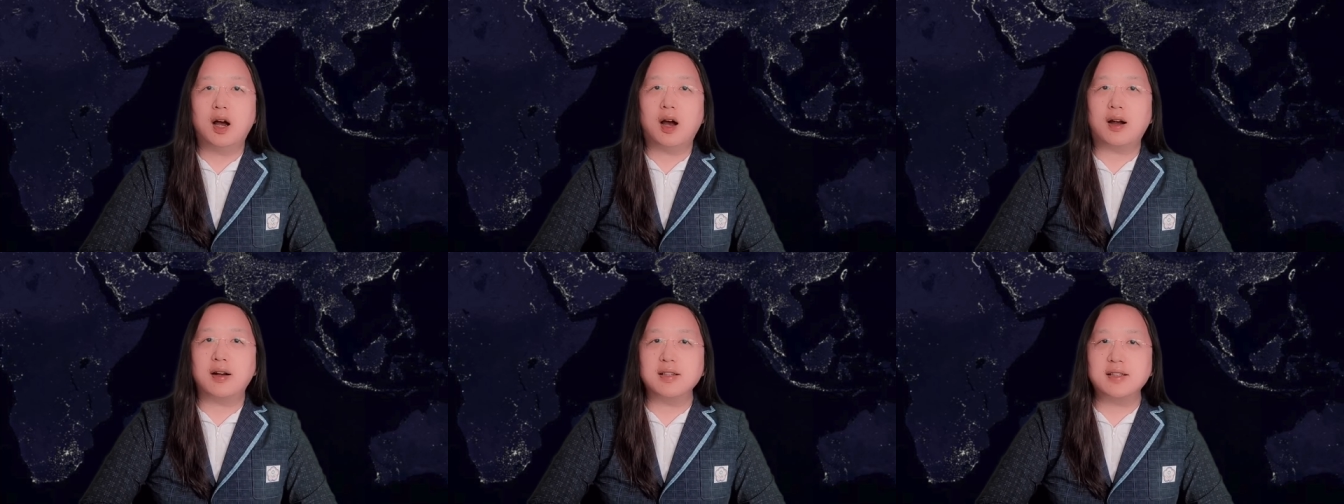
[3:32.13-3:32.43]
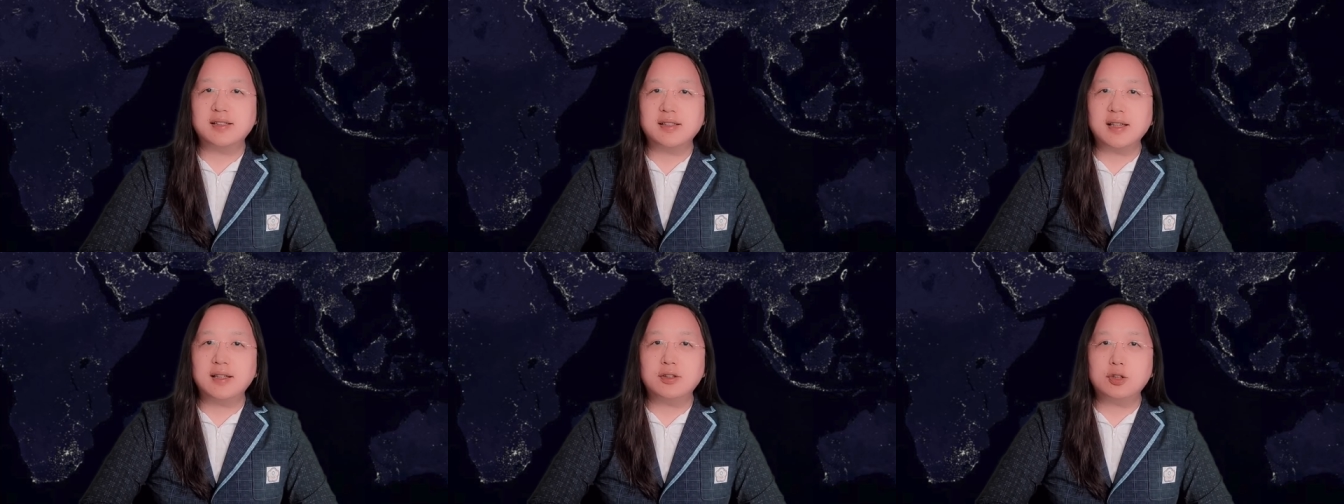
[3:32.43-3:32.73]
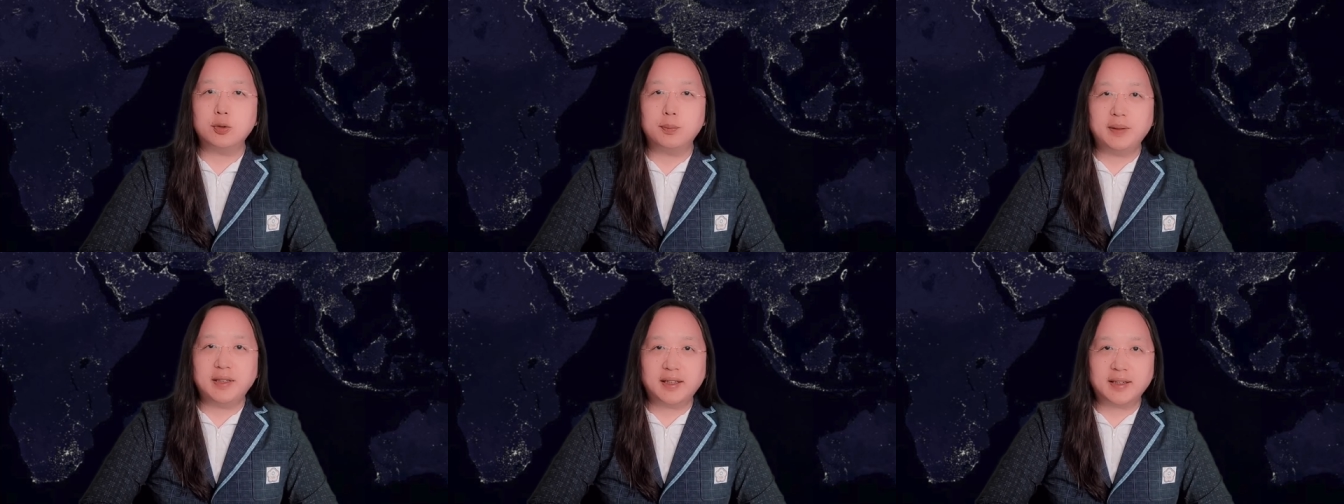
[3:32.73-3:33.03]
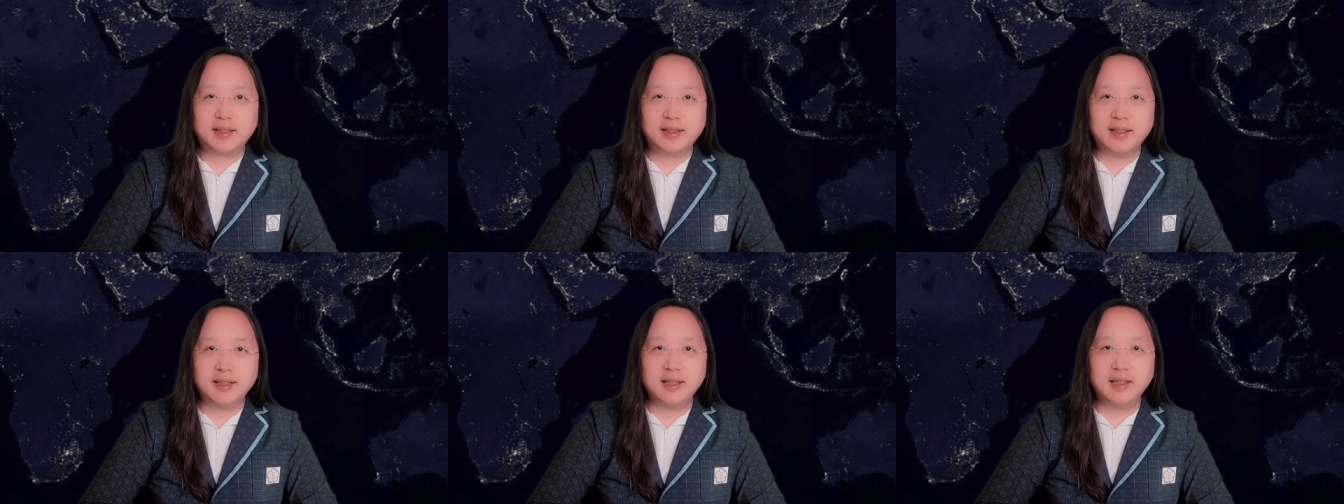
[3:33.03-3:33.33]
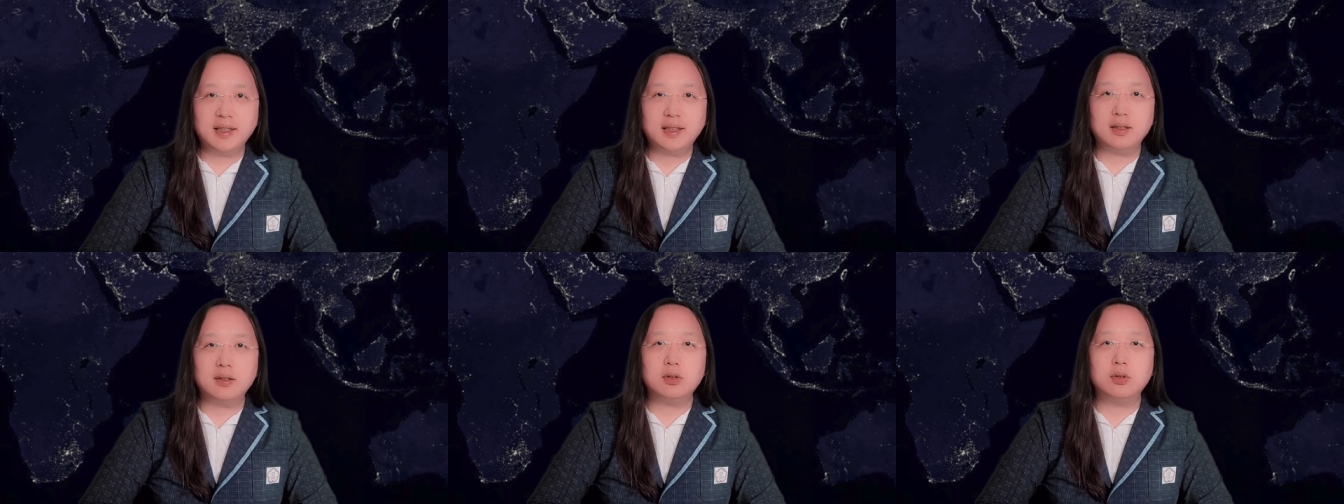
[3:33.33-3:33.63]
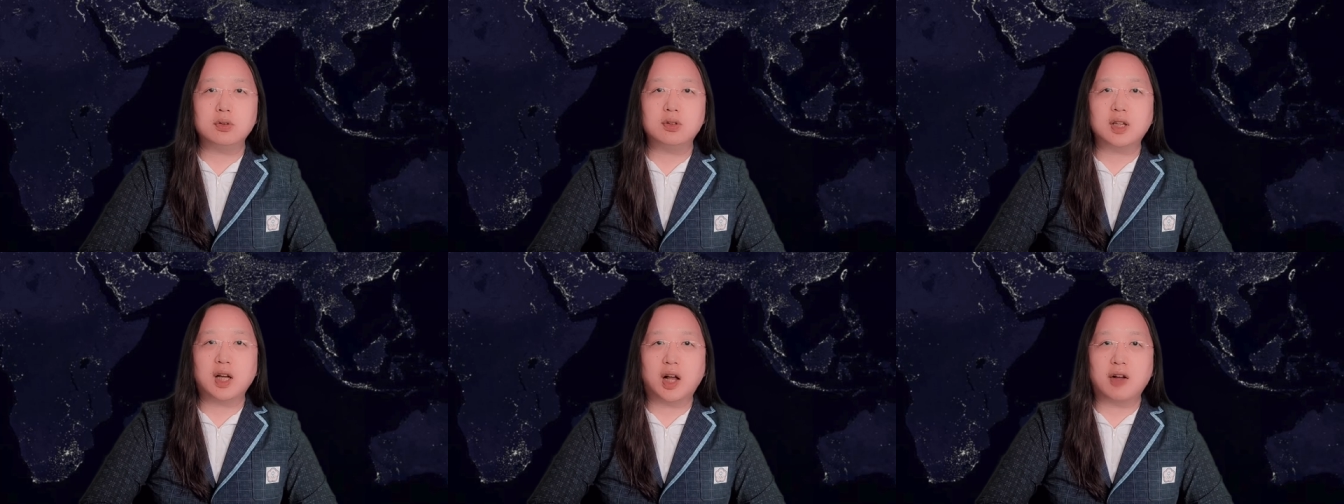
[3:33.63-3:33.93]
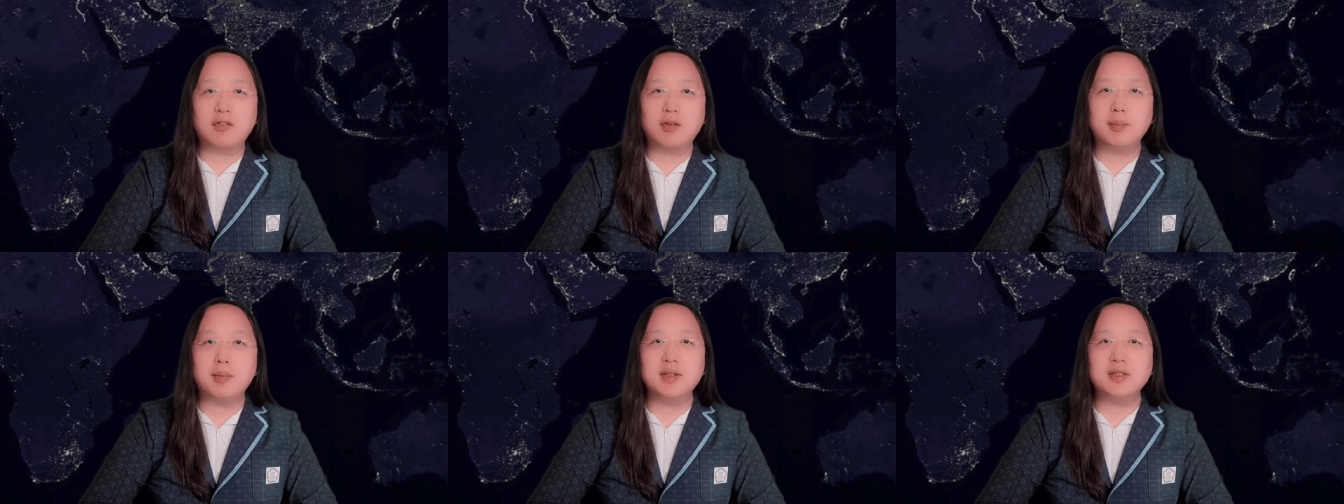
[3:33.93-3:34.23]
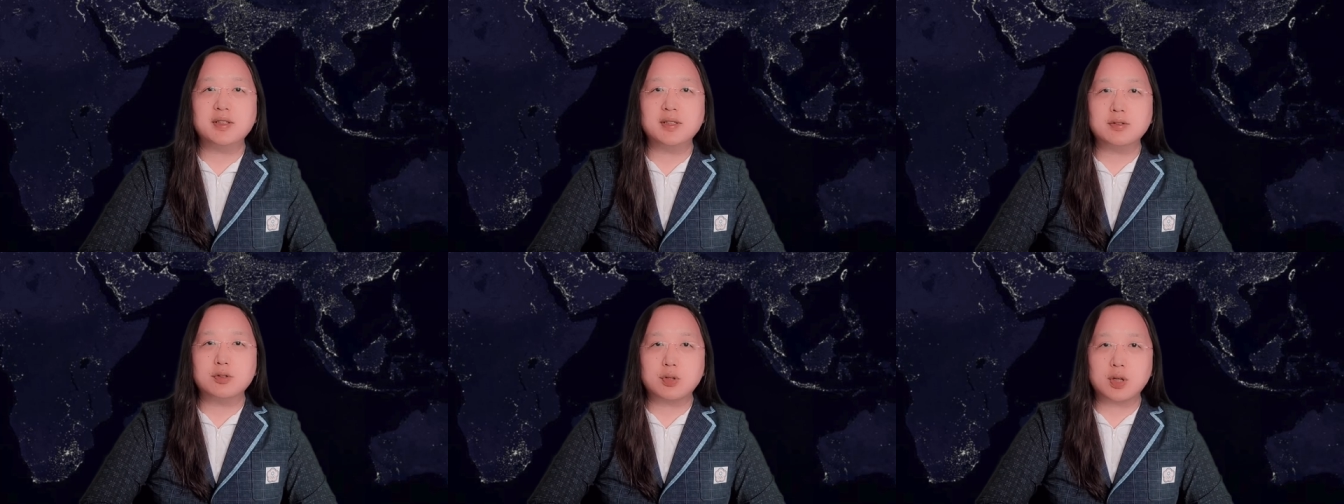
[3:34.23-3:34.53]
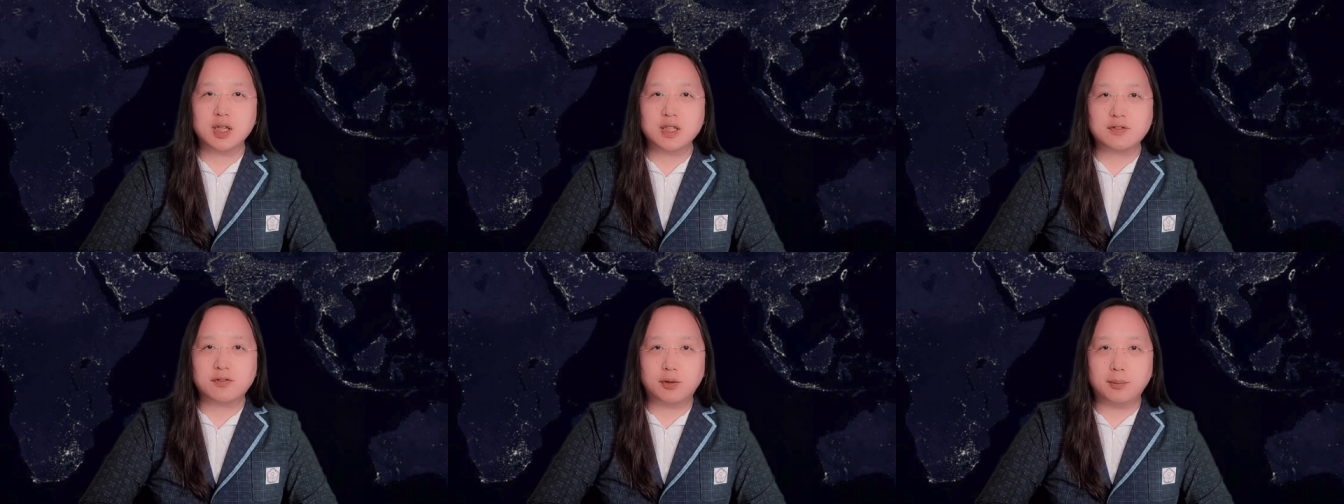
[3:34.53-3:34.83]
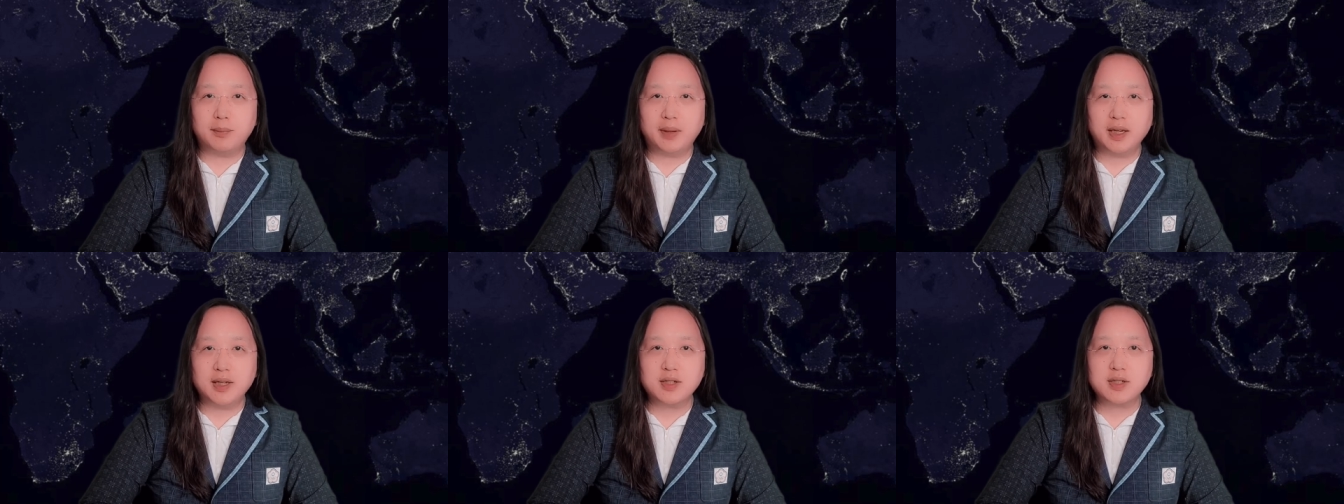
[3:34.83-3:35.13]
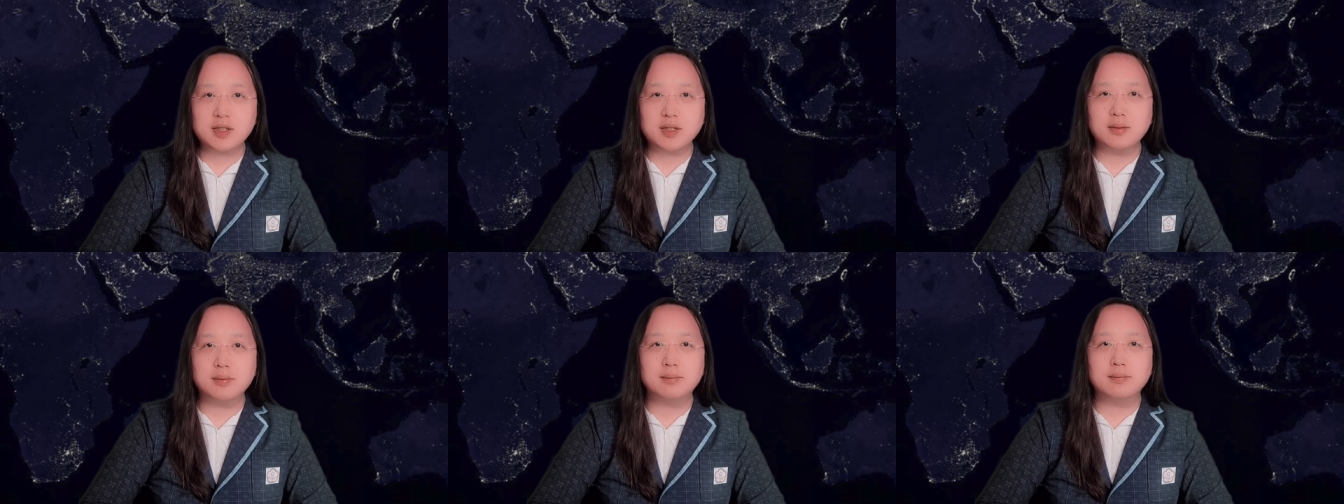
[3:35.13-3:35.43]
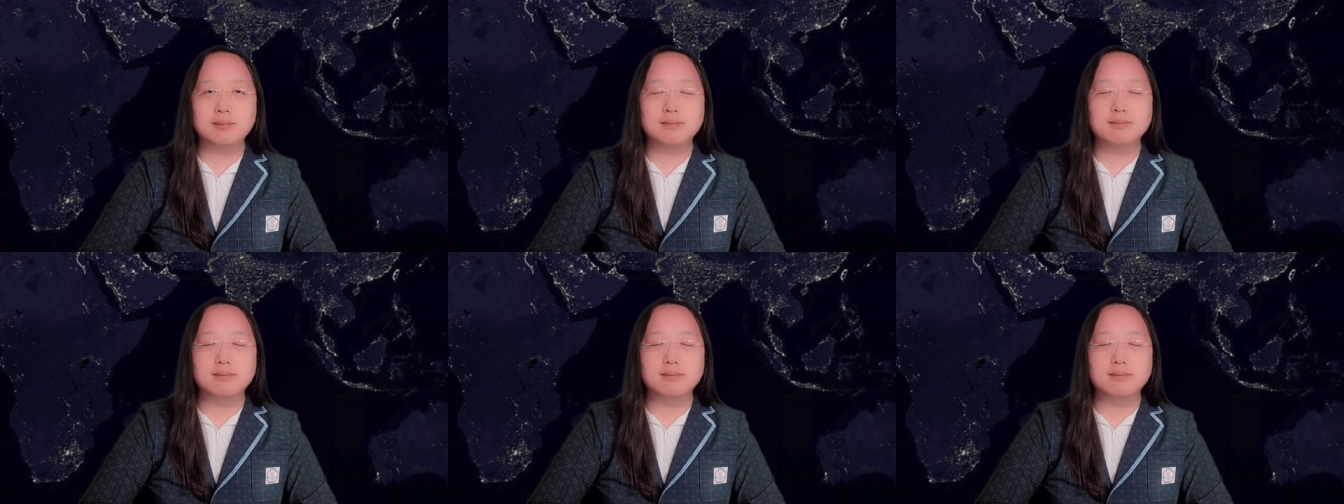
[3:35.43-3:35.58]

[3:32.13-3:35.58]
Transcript: are said to be the key to government transformation.